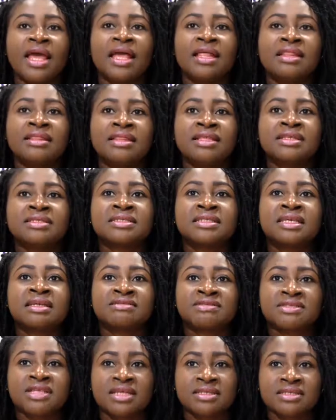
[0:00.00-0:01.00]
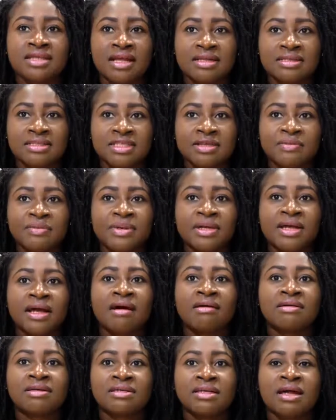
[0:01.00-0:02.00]
and this gives us our
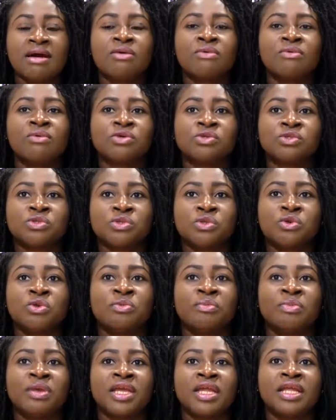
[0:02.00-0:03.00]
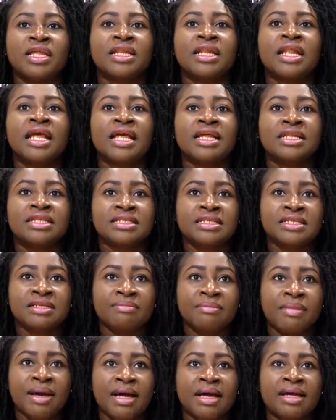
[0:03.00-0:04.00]
typical downward sloping
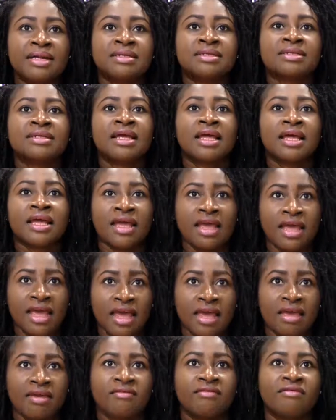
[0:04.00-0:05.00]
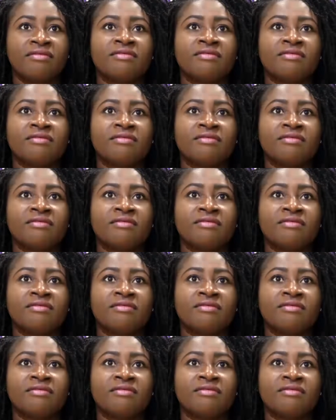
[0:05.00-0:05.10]
demand curve,